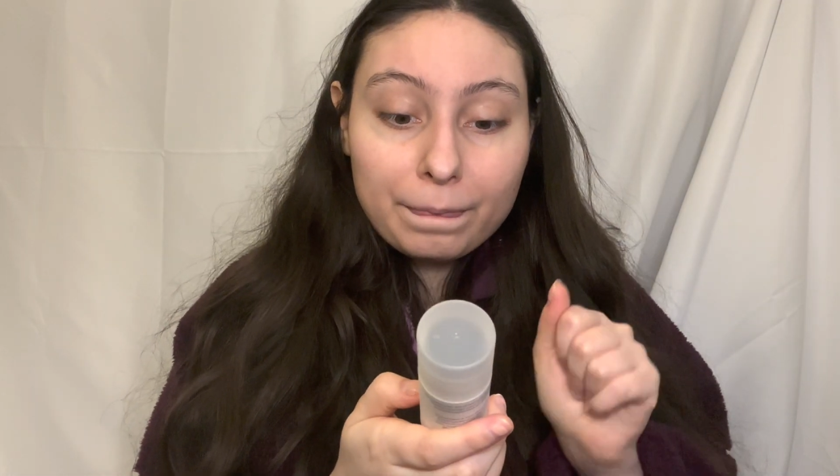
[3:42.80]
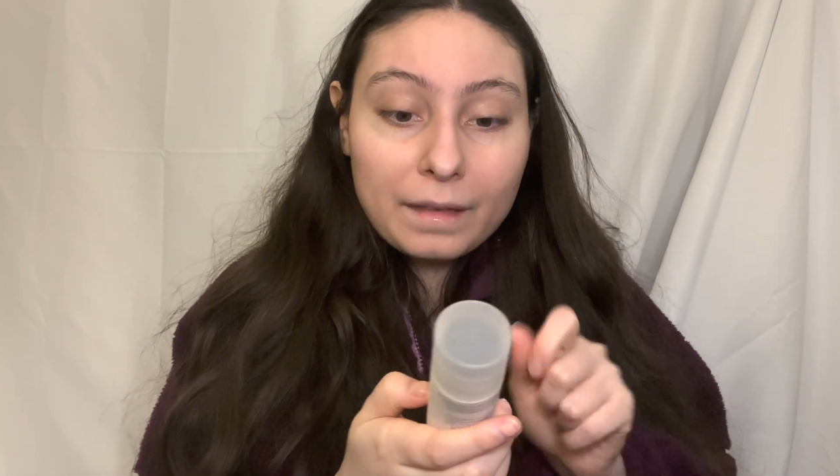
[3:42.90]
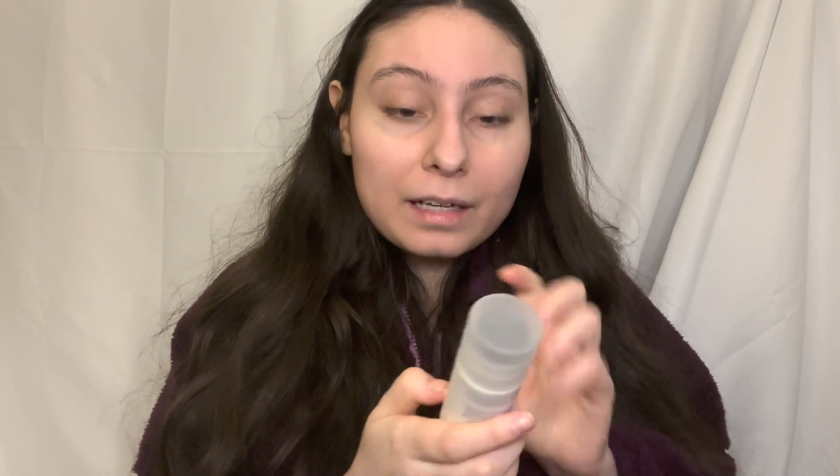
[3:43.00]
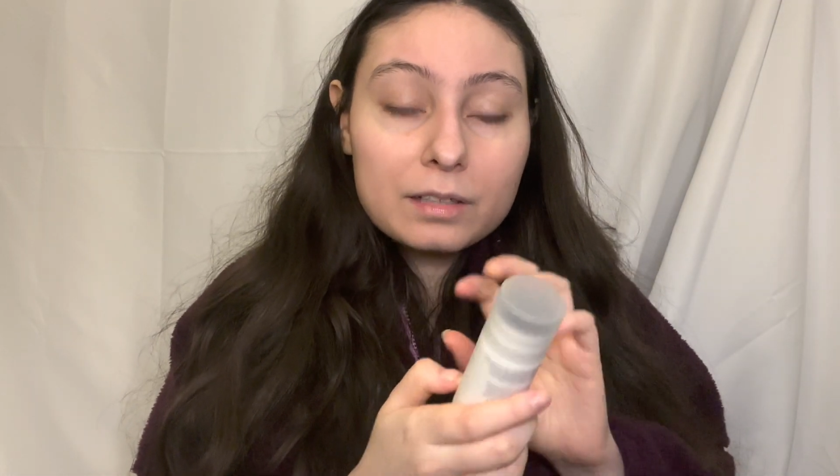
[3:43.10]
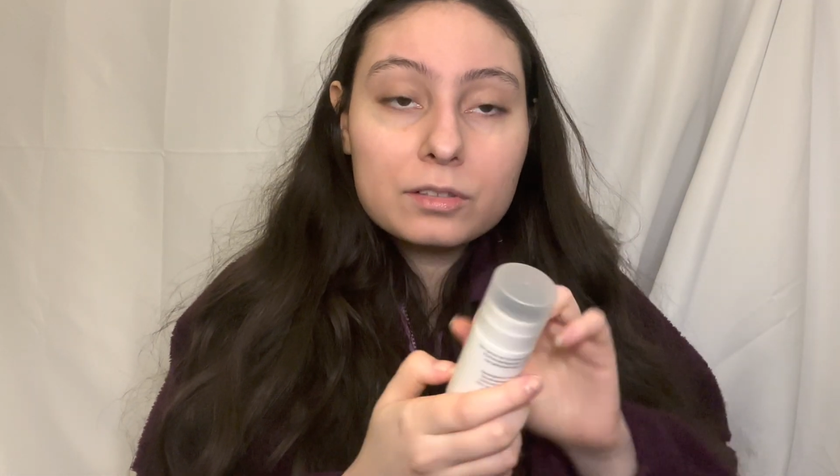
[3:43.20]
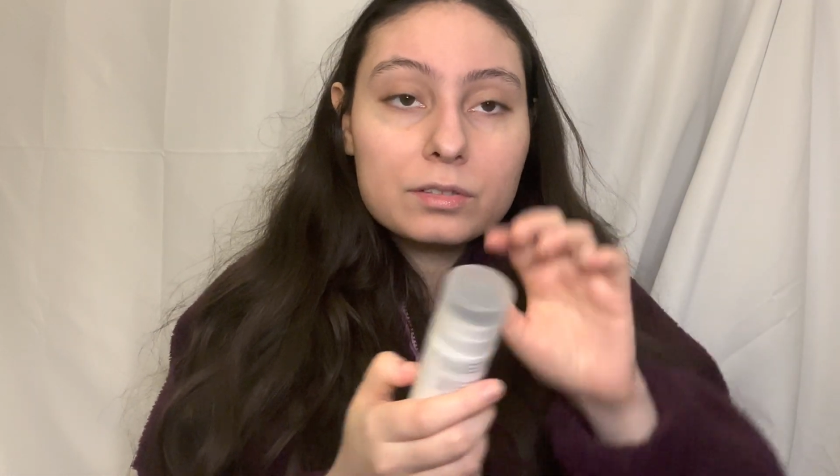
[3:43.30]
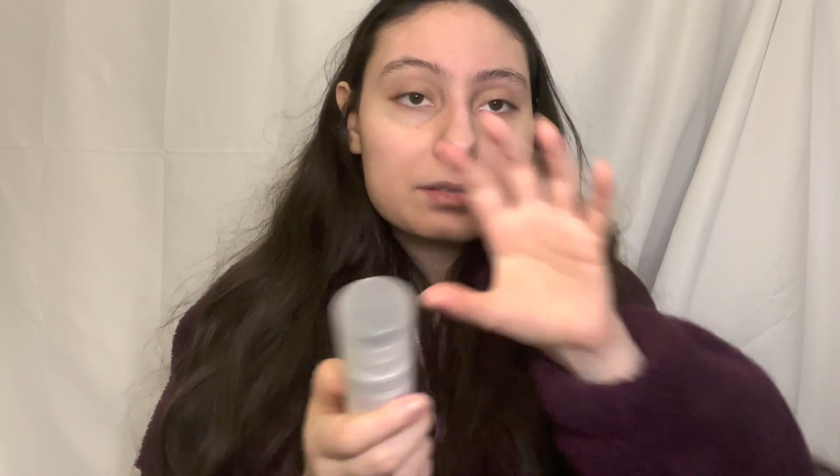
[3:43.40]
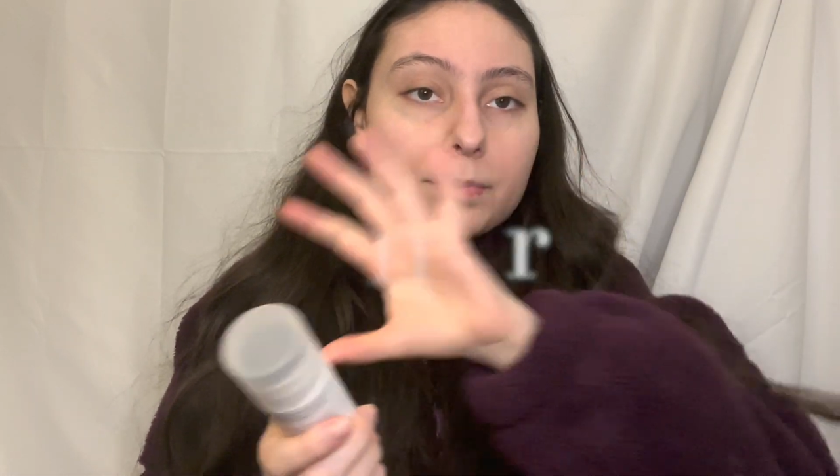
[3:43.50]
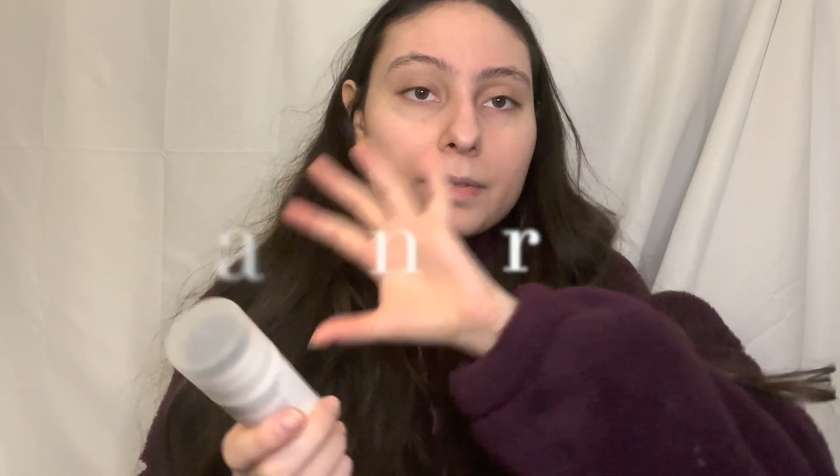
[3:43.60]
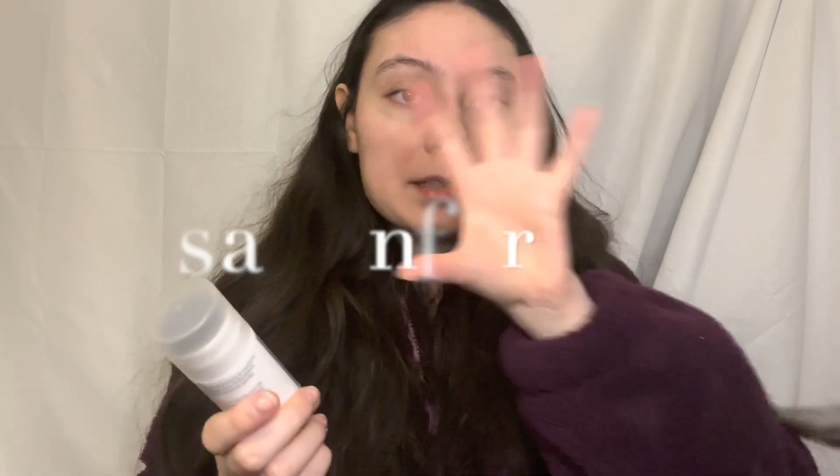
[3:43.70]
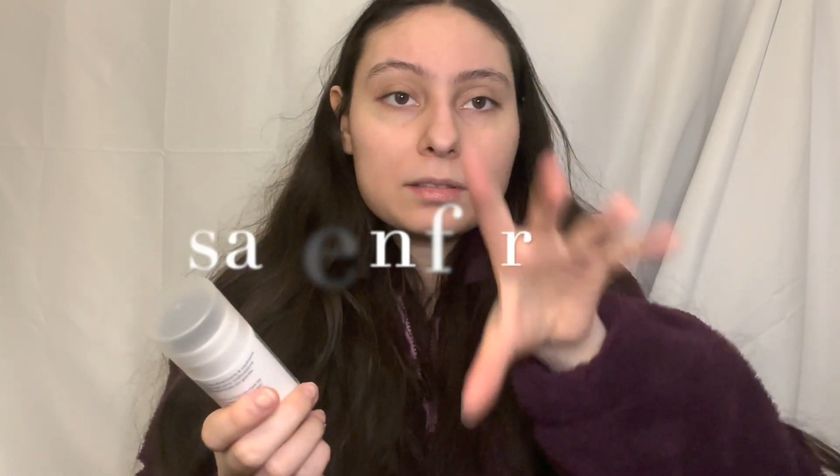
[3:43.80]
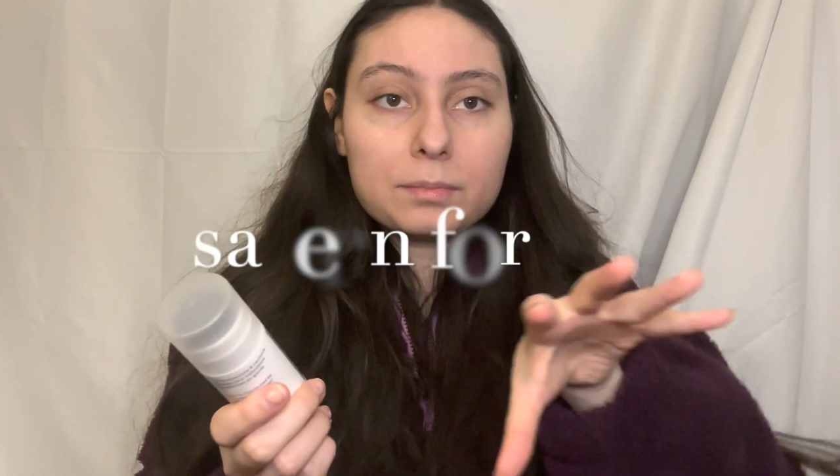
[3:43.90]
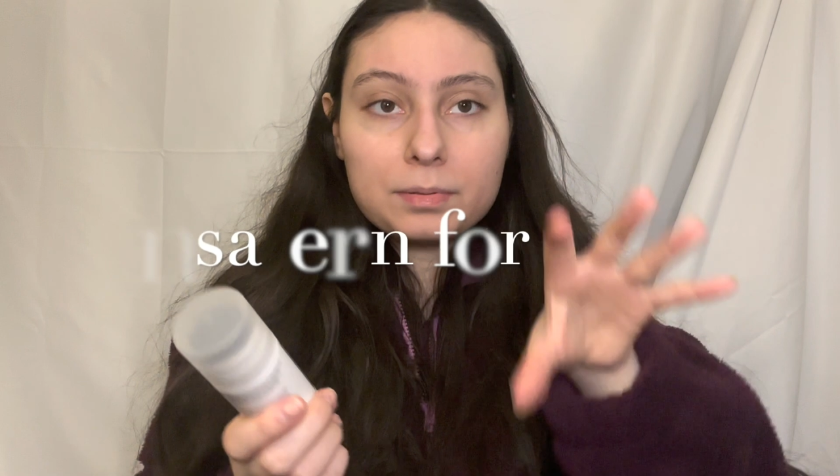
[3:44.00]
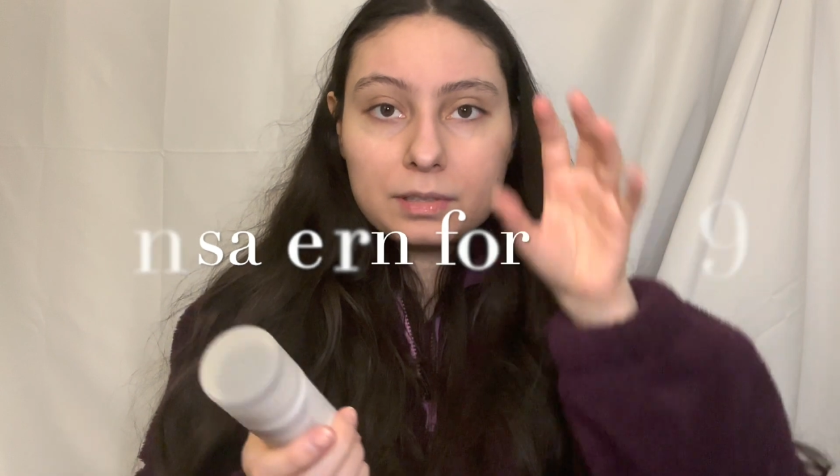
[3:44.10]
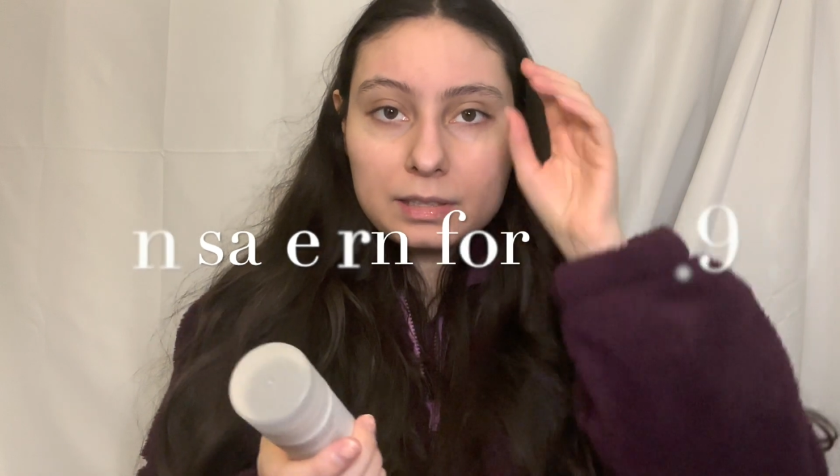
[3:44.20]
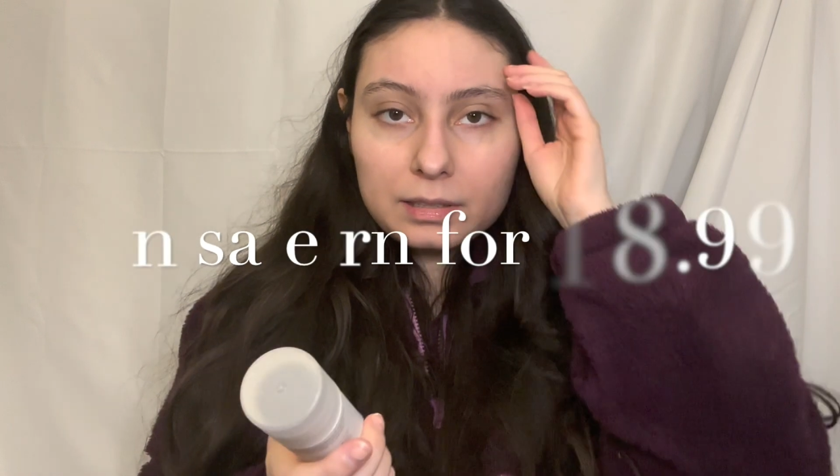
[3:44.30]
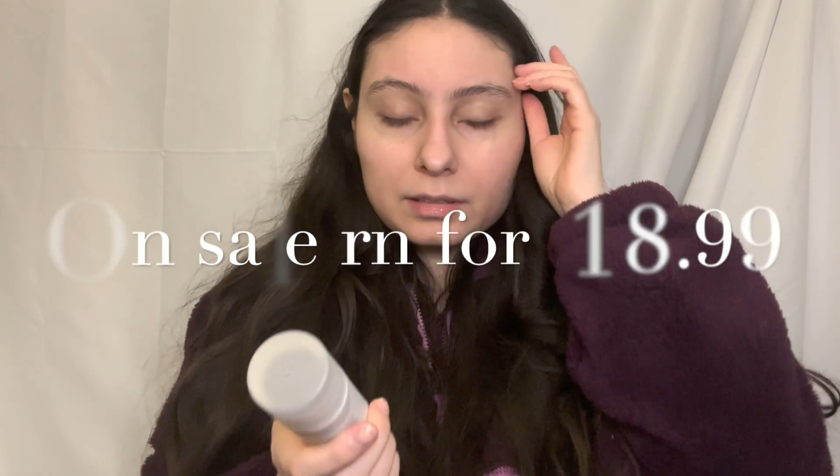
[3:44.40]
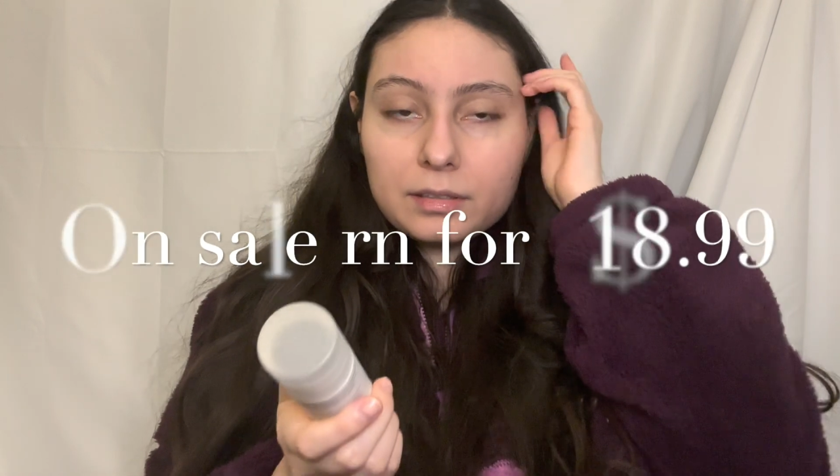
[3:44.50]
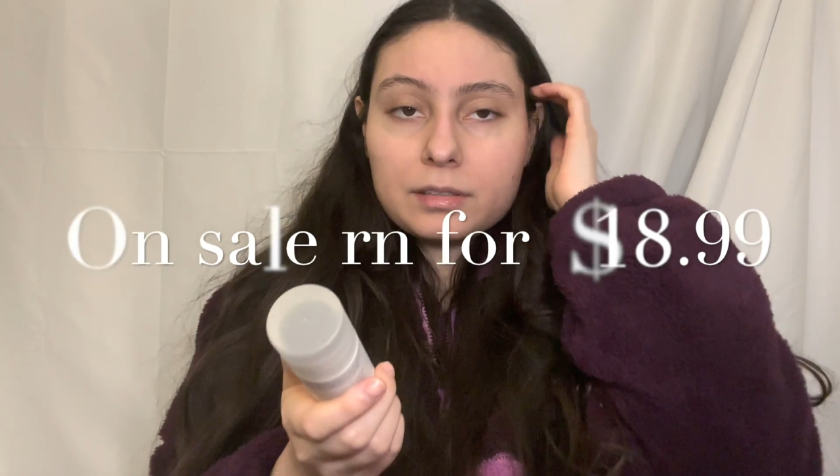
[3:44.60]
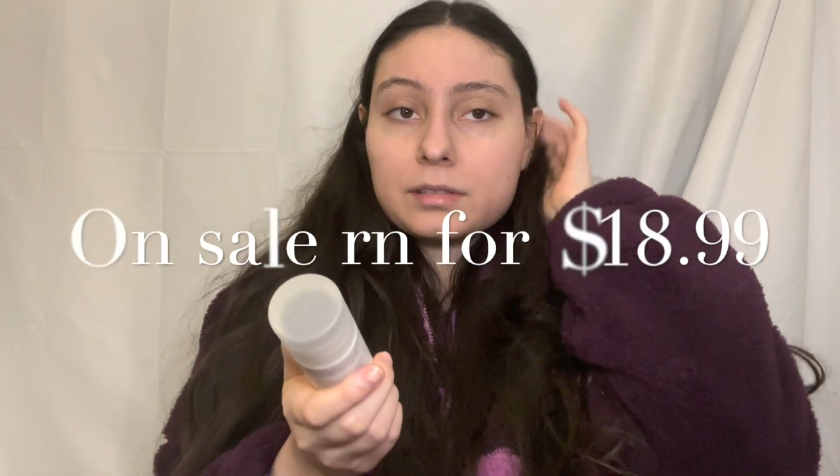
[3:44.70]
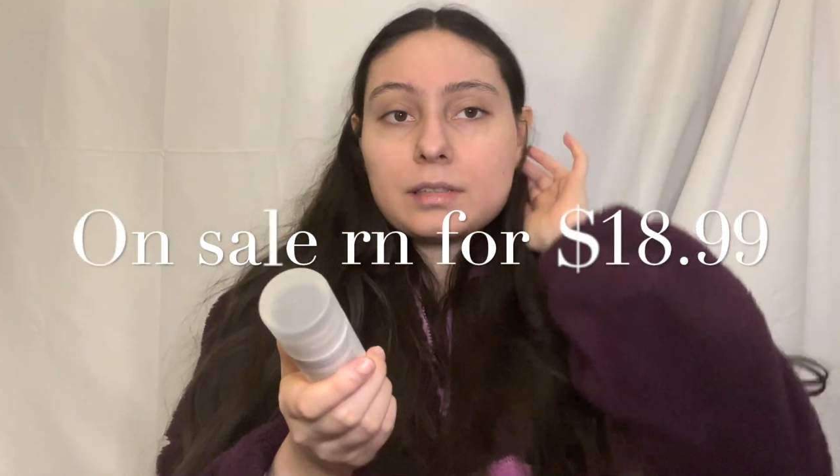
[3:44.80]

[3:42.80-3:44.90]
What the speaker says: I don't know the price. I'll put it here